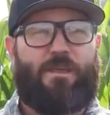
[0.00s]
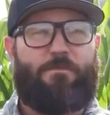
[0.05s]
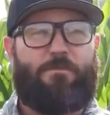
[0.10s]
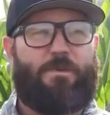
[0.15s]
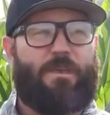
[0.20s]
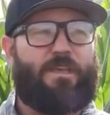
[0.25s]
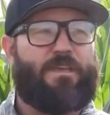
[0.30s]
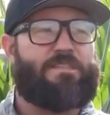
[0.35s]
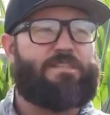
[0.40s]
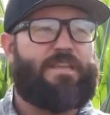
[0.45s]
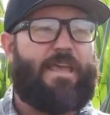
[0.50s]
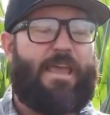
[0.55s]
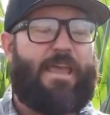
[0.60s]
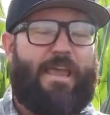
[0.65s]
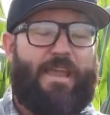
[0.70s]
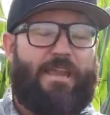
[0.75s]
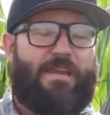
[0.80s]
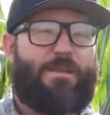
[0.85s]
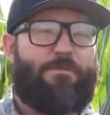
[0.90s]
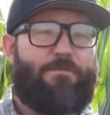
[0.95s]
because
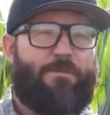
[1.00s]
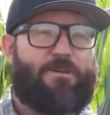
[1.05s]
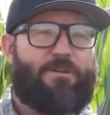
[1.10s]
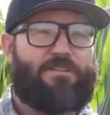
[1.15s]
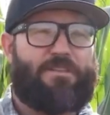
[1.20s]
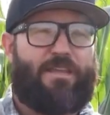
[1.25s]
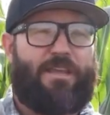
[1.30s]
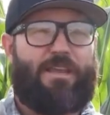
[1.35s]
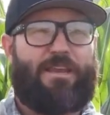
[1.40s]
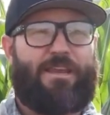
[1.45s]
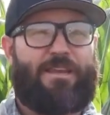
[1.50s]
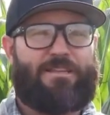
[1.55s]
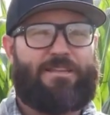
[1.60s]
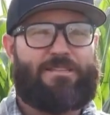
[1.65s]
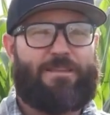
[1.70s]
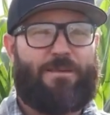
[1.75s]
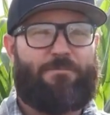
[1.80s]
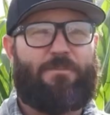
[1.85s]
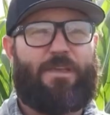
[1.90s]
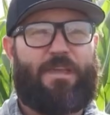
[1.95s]
80% and in
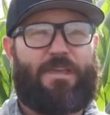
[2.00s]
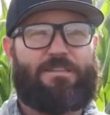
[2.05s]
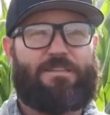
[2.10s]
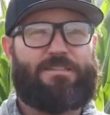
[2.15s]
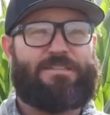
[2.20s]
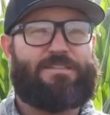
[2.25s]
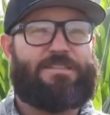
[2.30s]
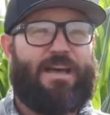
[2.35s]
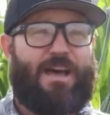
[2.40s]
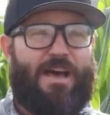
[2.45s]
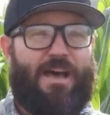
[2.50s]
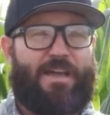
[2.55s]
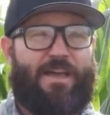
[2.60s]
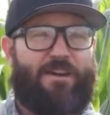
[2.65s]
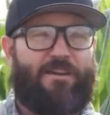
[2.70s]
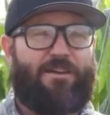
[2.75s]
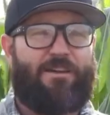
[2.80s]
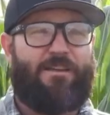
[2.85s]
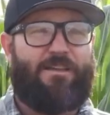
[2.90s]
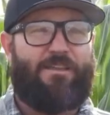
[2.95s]
some cases
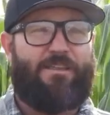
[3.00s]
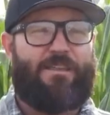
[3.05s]
higher